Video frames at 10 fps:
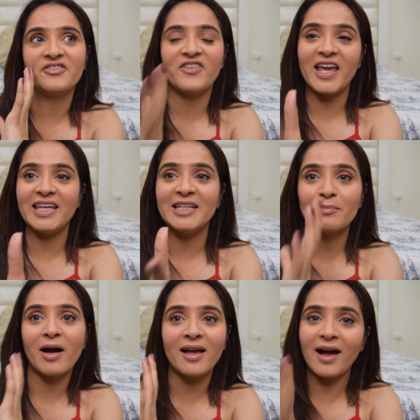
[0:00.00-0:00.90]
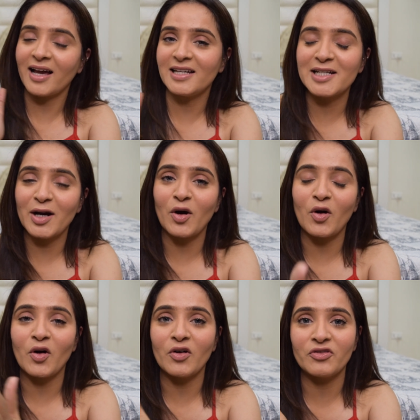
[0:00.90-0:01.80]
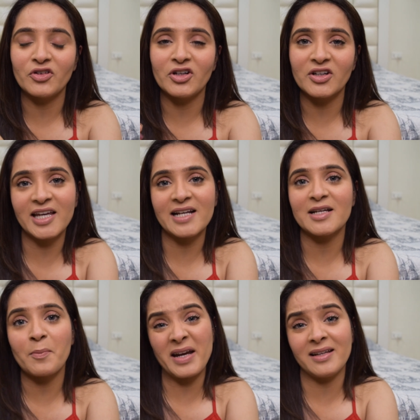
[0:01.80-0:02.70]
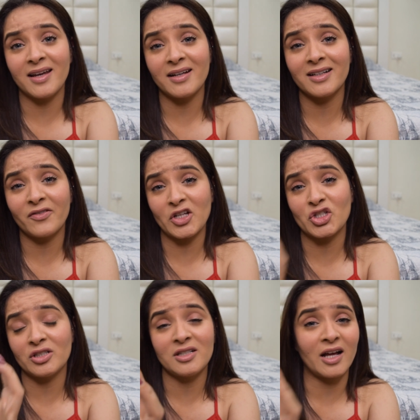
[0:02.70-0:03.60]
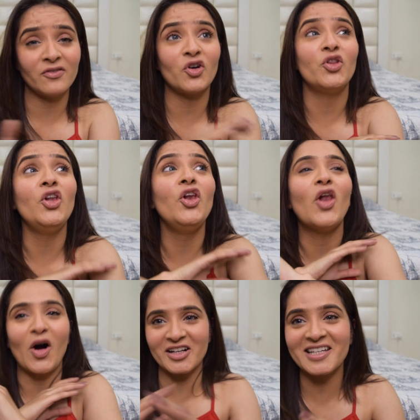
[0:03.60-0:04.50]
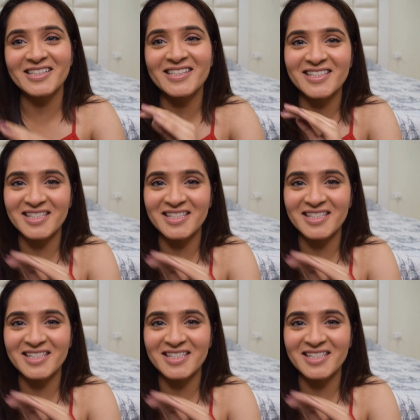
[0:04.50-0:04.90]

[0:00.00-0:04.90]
weighing my idea of getting a medicated facial done for the longest